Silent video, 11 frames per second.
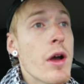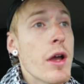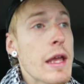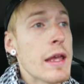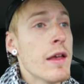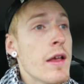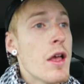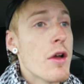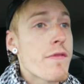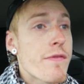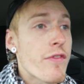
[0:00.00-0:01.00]
my
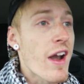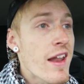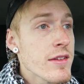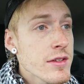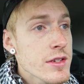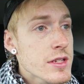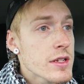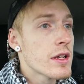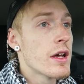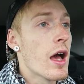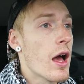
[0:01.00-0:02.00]
friend
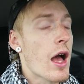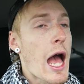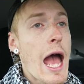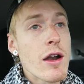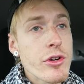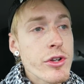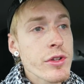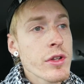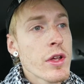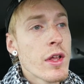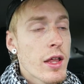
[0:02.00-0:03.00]

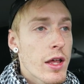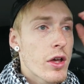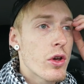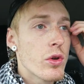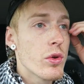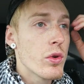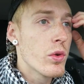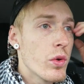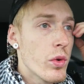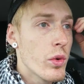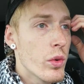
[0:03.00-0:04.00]
Aaron,
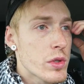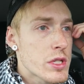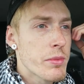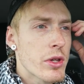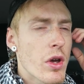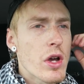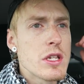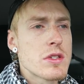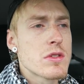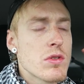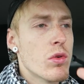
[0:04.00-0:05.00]
who some of you
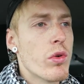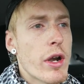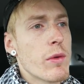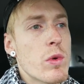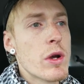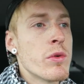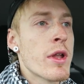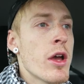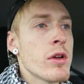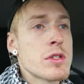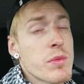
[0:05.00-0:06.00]
guys already will
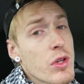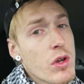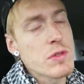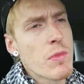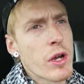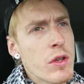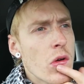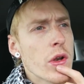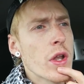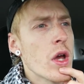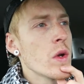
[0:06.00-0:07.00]
know, some of you guys might
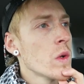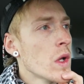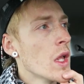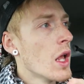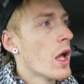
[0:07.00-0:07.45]
not know.